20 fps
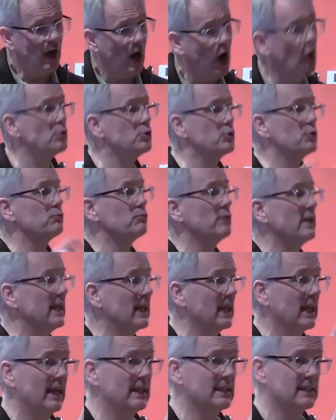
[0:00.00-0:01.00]

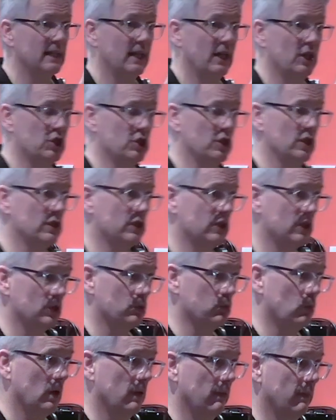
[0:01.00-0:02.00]
Out-realizations
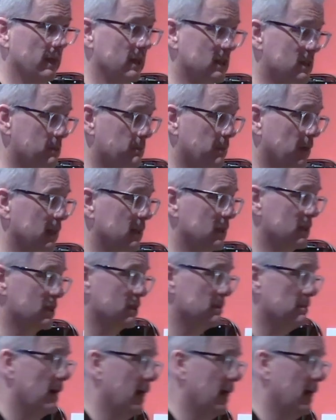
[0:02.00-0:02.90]
is one that springs to